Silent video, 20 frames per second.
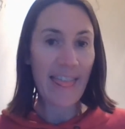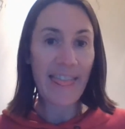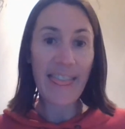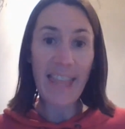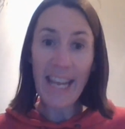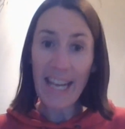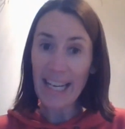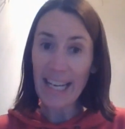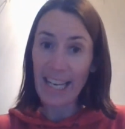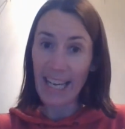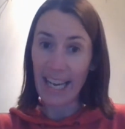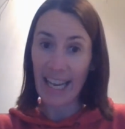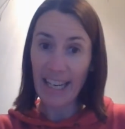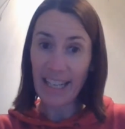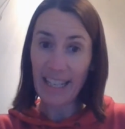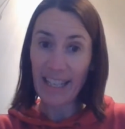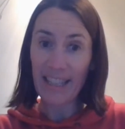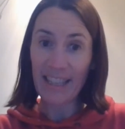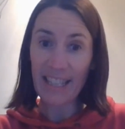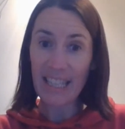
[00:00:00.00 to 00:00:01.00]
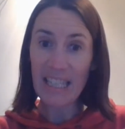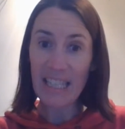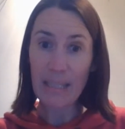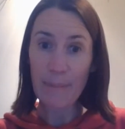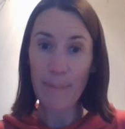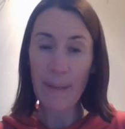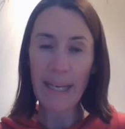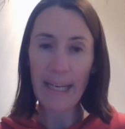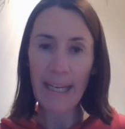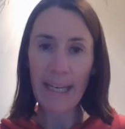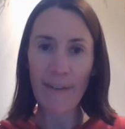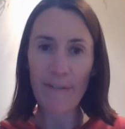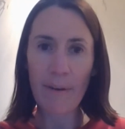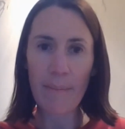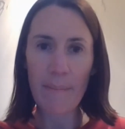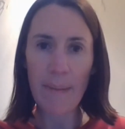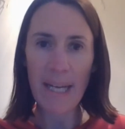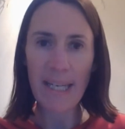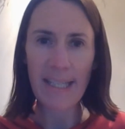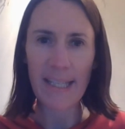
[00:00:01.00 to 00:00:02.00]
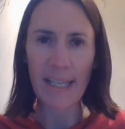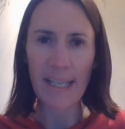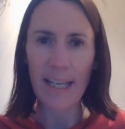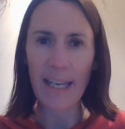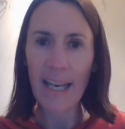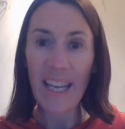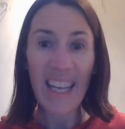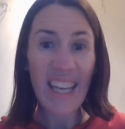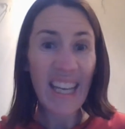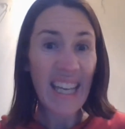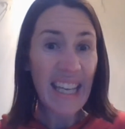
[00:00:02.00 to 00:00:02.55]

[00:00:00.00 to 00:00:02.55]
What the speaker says: thinking that it's being given medicine,